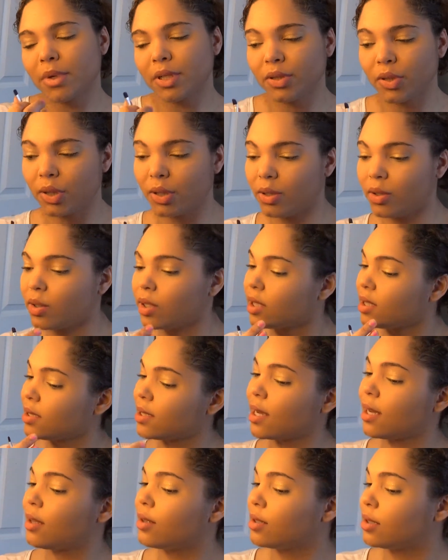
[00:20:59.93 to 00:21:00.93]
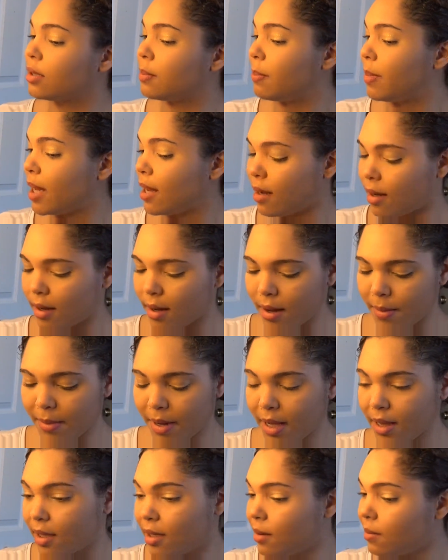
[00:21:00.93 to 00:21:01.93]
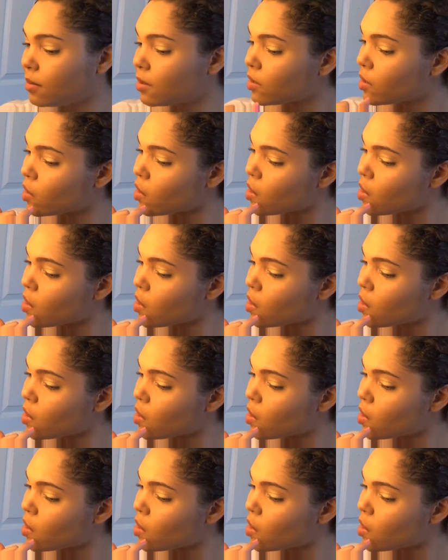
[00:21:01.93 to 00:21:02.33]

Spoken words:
So you can tell there's pink on my lips.